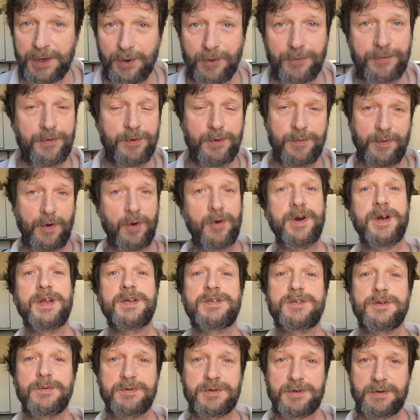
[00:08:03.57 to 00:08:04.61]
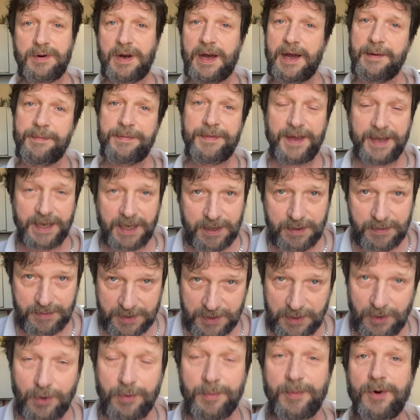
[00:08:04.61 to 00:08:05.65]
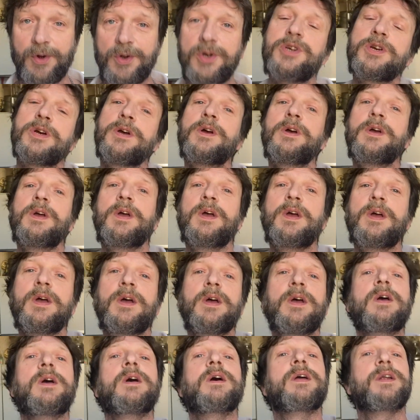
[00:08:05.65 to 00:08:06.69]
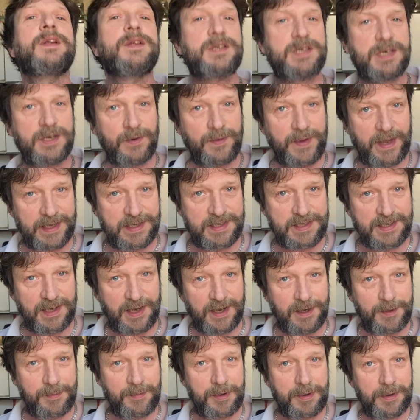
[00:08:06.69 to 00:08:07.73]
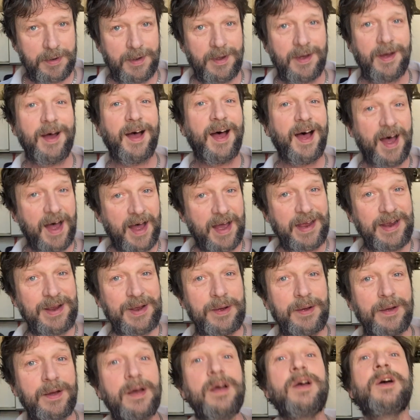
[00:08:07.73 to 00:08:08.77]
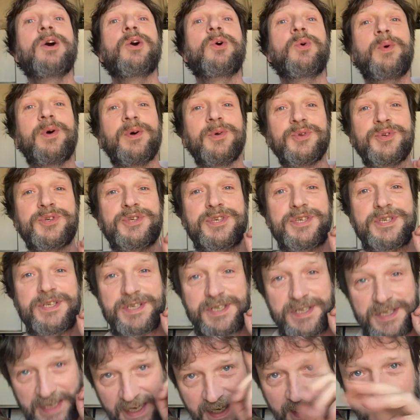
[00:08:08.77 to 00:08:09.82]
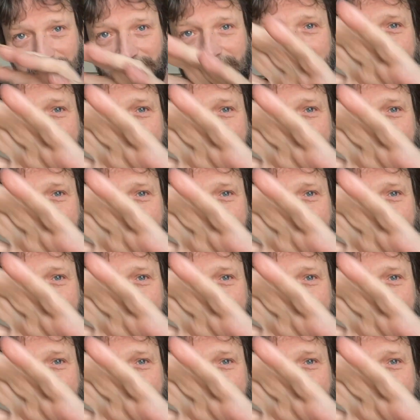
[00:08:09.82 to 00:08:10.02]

enough who've already subscribed. Thank you so much. And until next time, I will see you